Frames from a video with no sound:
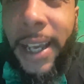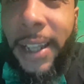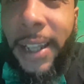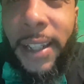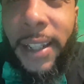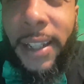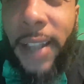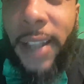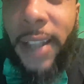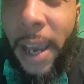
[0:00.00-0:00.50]

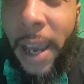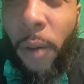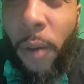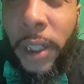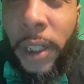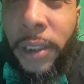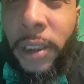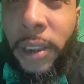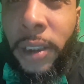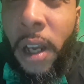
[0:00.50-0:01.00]
in the
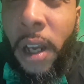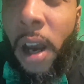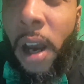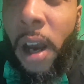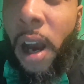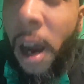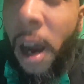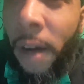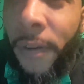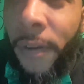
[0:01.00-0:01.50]
language
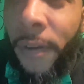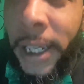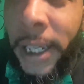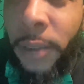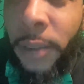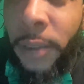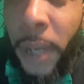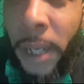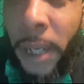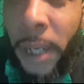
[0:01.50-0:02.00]
of
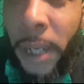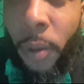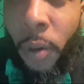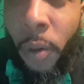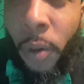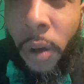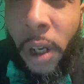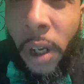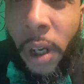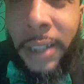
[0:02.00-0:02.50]
his
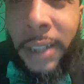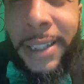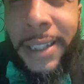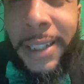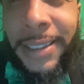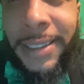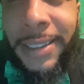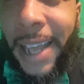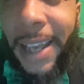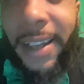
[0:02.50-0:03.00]
people
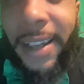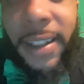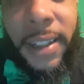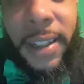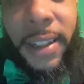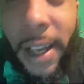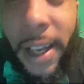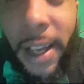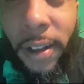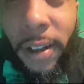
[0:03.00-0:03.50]
to state
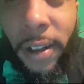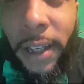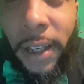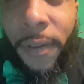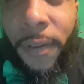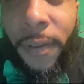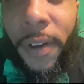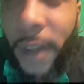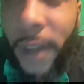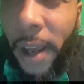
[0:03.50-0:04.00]
clearly
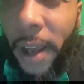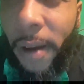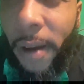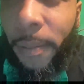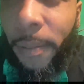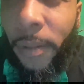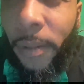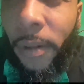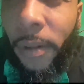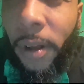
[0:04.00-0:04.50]
for
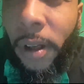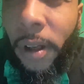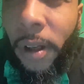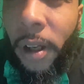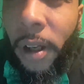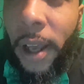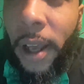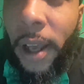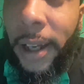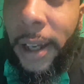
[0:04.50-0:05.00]
them.
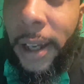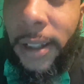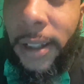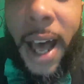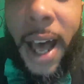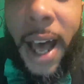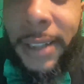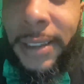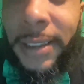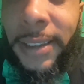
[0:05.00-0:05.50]
And
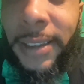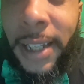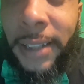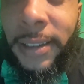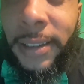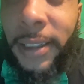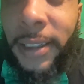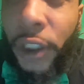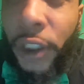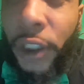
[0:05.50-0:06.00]
Allah
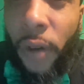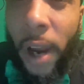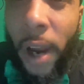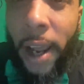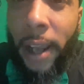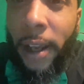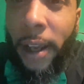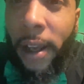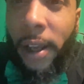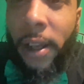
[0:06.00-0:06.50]
sends
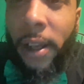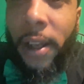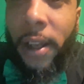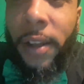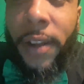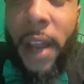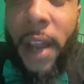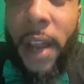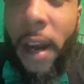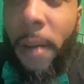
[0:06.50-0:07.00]
astray
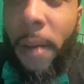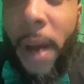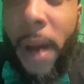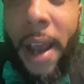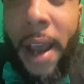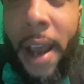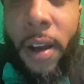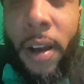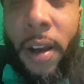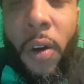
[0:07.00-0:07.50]

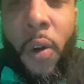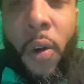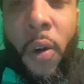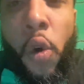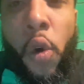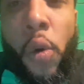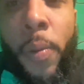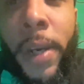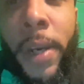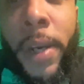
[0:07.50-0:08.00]
thereby
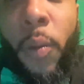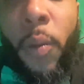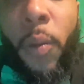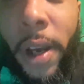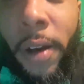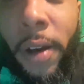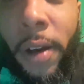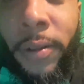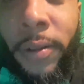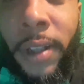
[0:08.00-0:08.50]
whom he
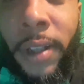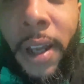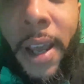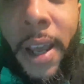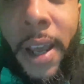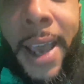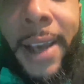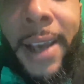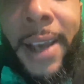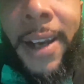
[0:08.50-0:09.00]
wills
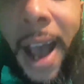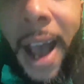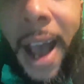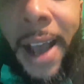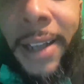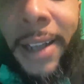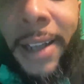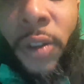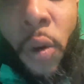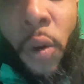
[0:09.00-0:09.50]
and
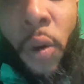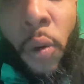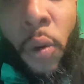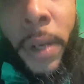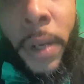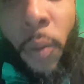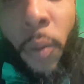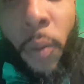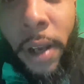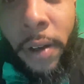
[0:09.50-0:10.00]
guides whom
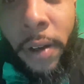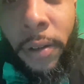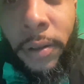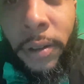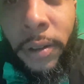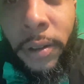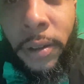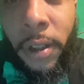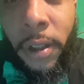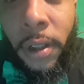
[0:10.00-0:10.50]
he wills.
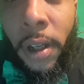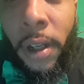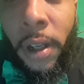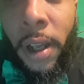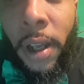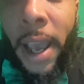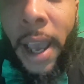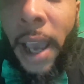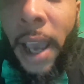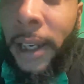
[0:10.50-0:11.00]

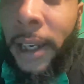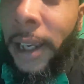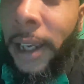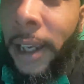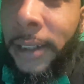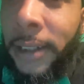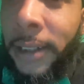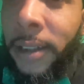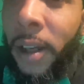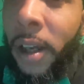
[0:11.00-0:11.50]
And
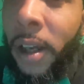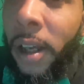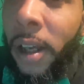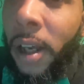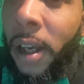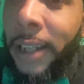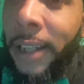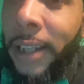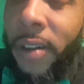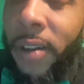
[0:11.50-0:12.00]
he is
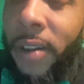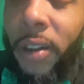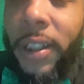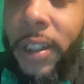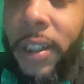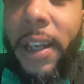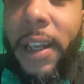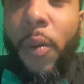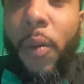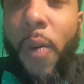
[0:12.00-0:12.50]

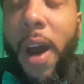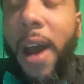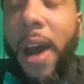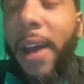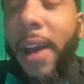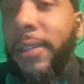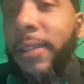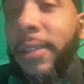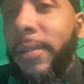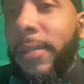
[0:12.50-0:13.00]
exalted and
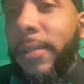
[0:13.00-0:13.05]
wise.